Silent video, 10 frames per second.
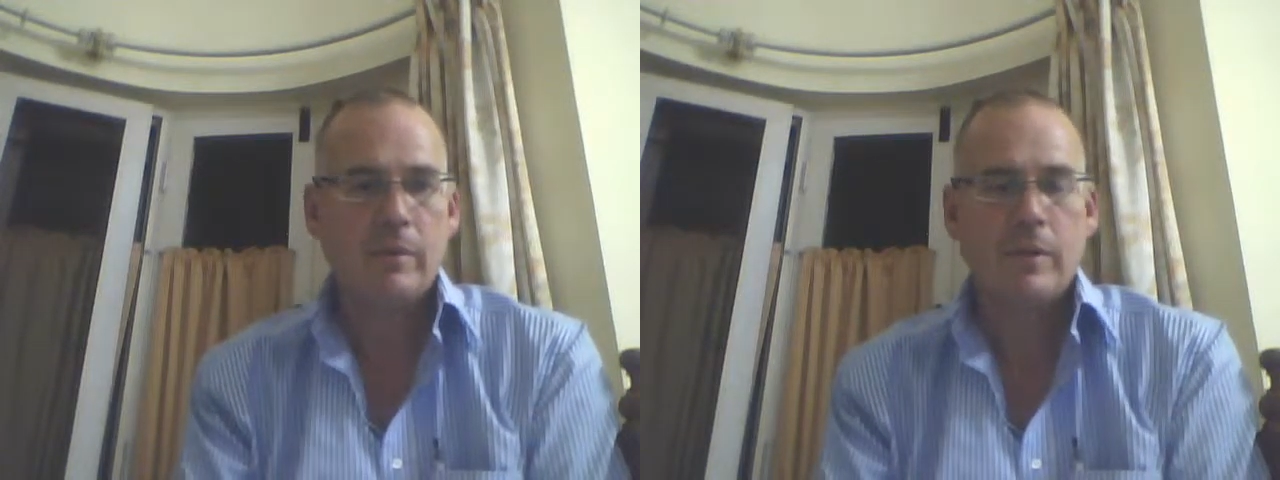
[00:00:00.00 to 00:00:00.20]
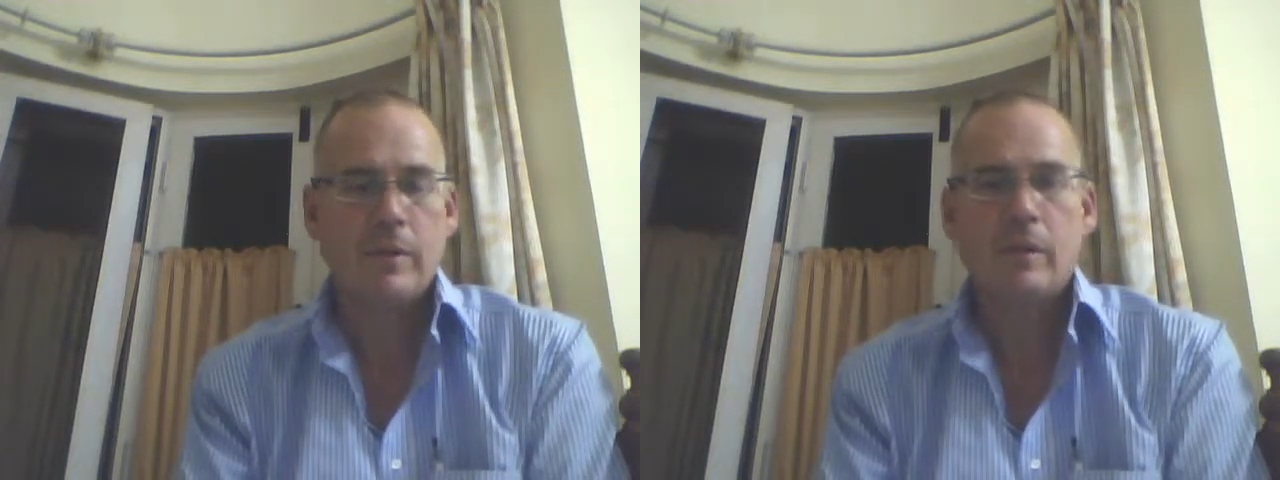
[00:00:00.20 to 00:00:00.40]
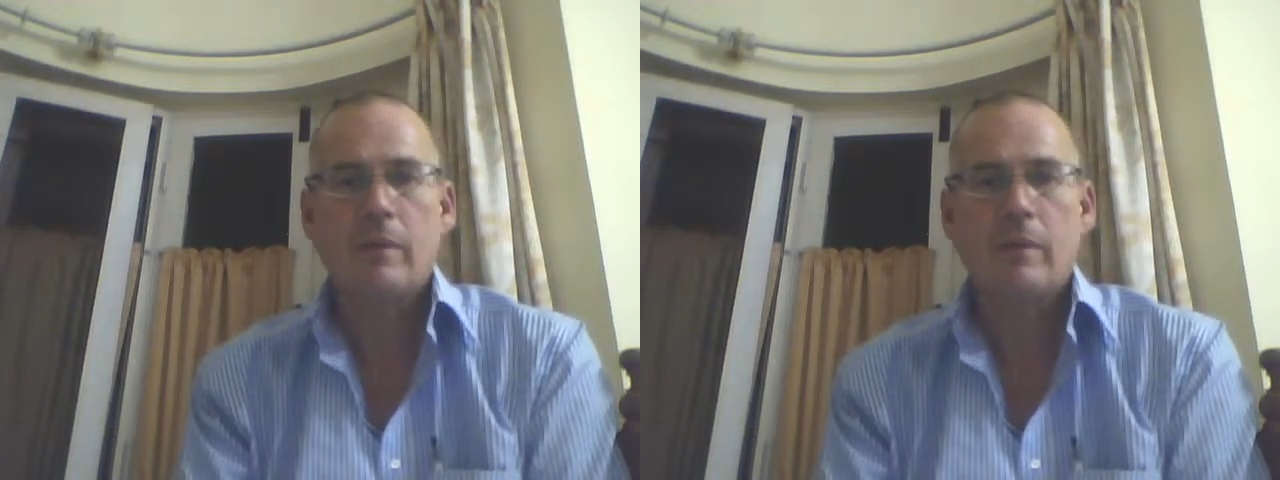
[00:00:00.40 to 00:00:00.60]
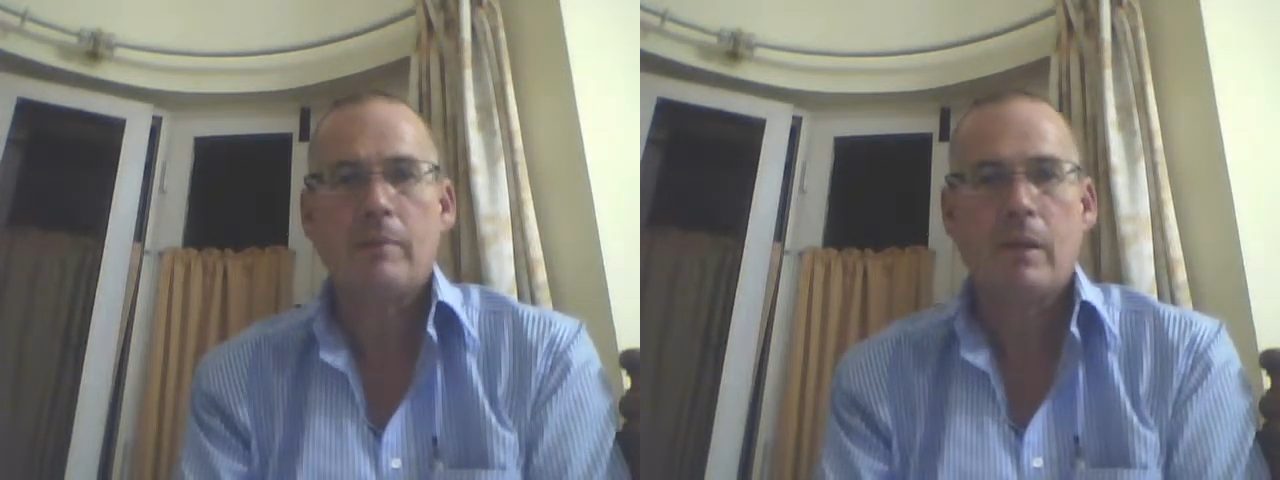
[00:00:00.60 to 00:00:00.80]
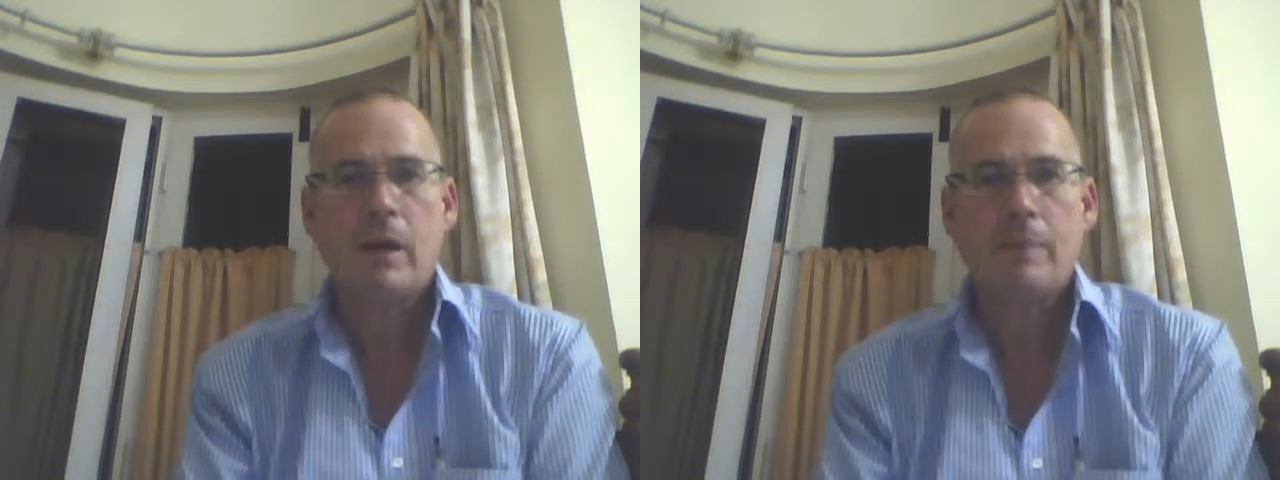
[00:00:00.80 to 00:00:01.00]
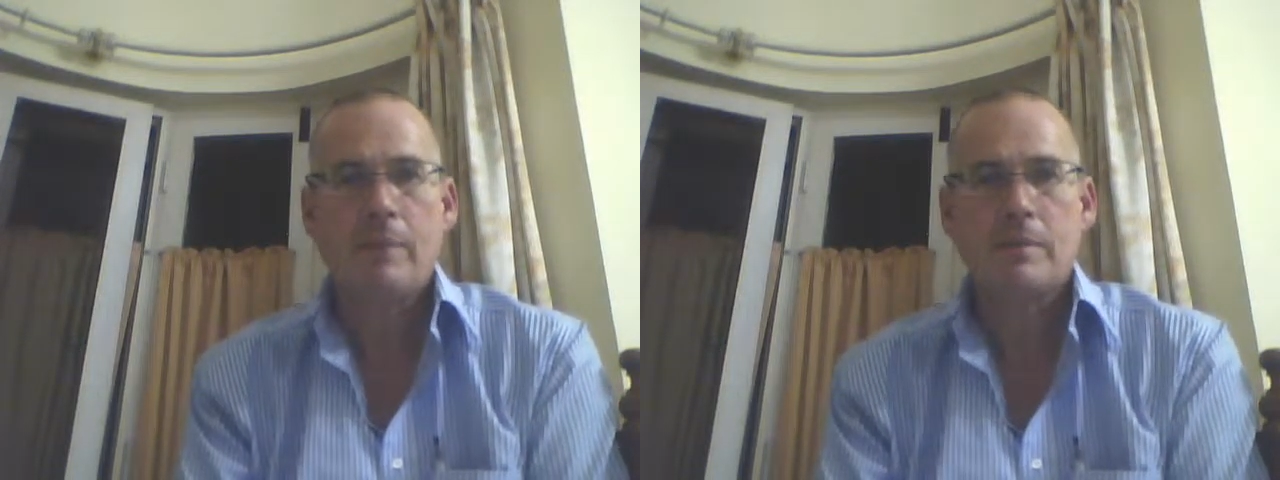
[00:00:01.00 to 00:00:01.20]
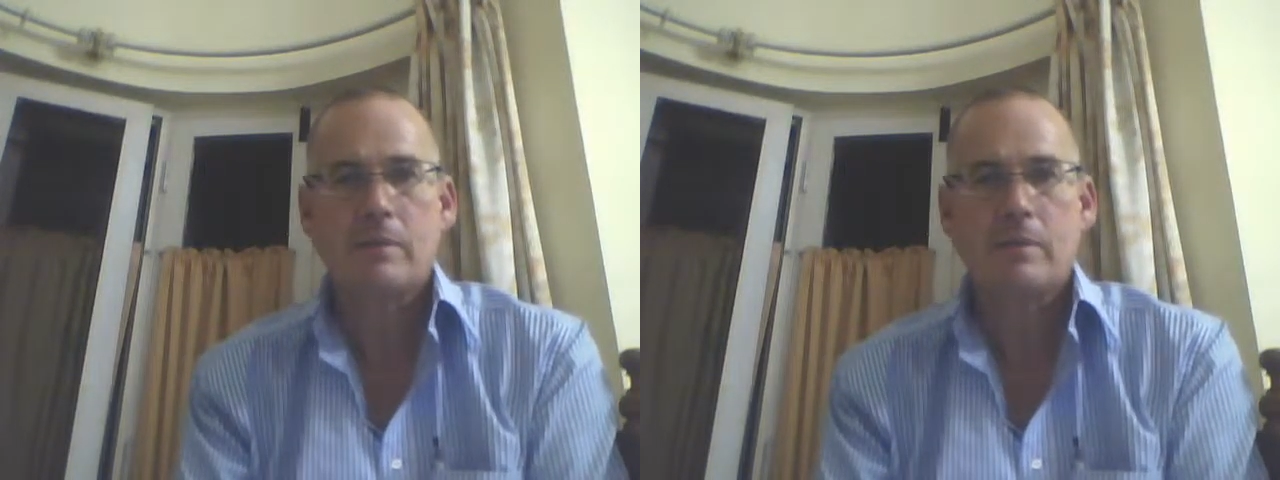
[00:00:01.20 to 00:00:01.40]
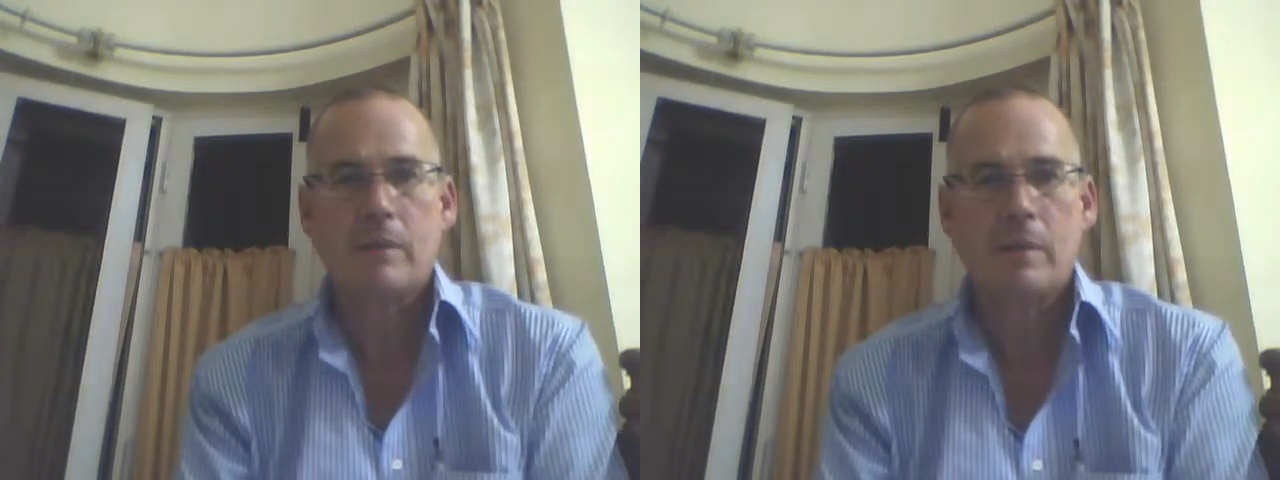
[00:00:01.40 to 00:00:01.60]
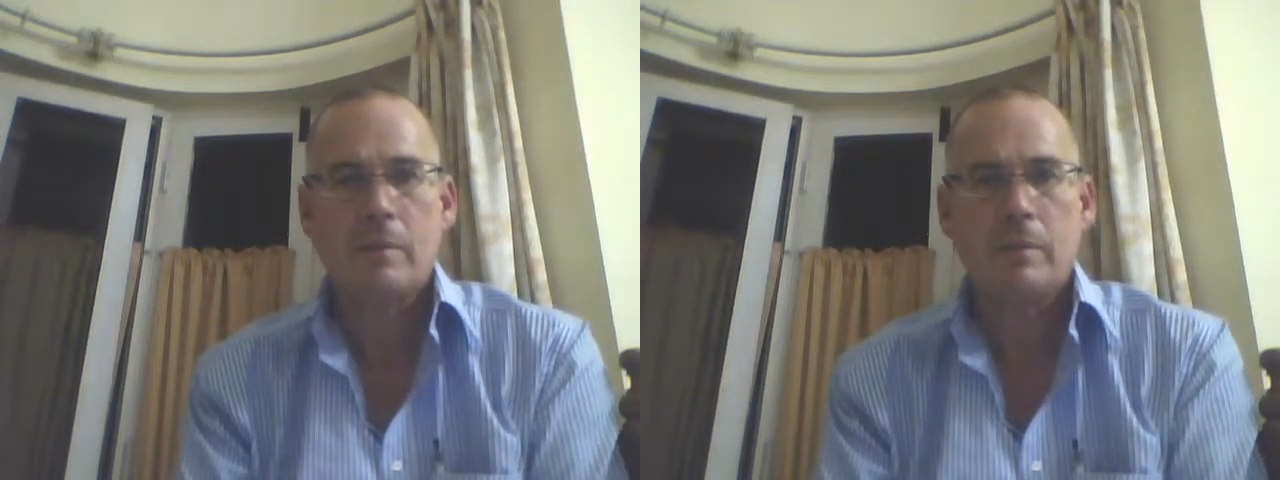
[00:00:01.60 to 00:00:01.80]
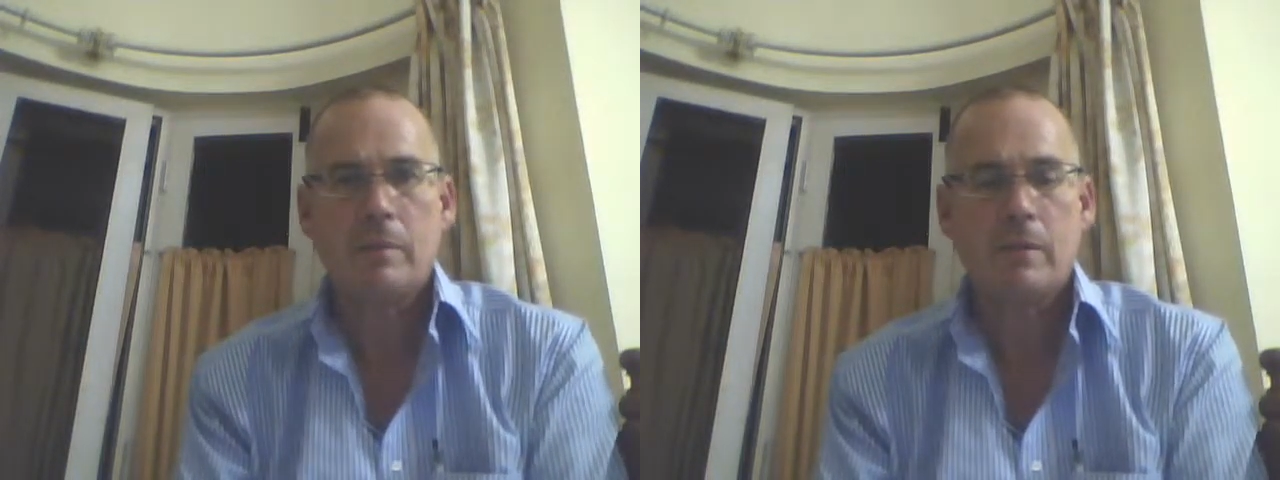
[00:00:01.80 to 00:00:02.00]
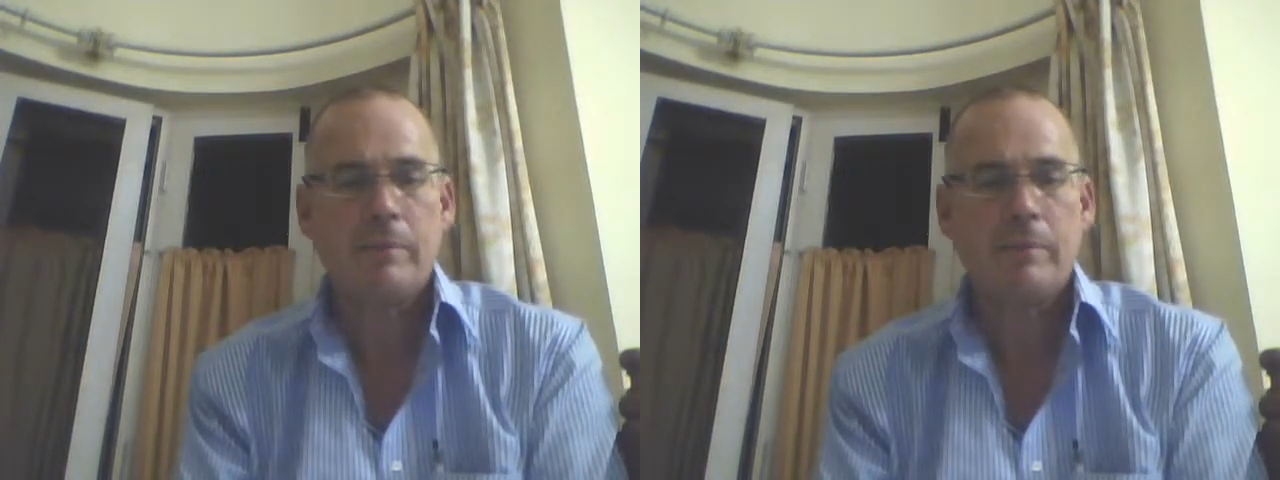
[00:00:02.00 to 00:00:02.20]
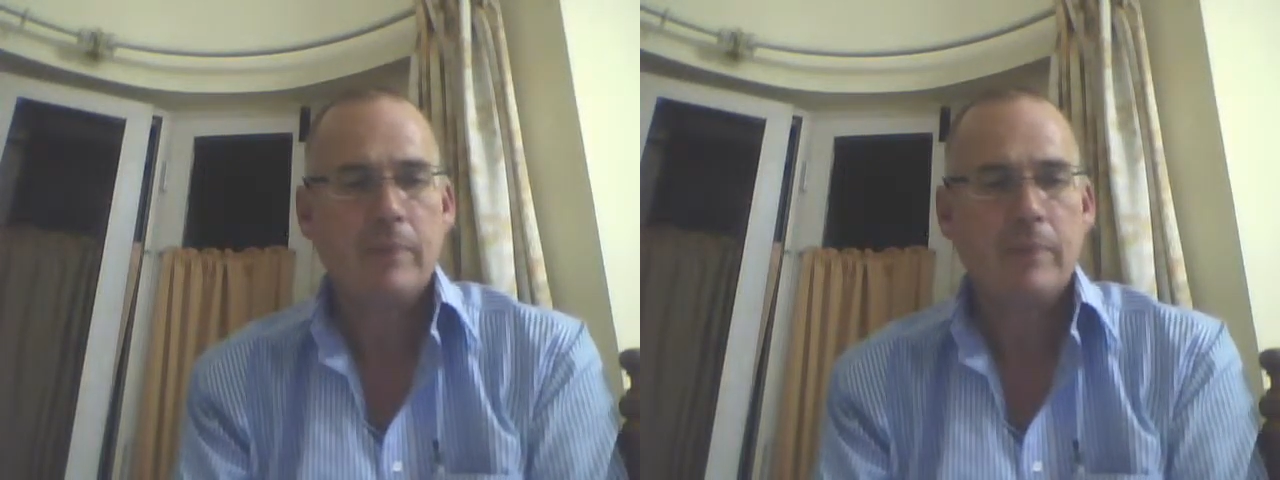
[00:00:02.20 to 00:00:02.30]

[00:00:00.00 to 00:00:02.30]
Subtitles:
the bellhops and those kind of people at all.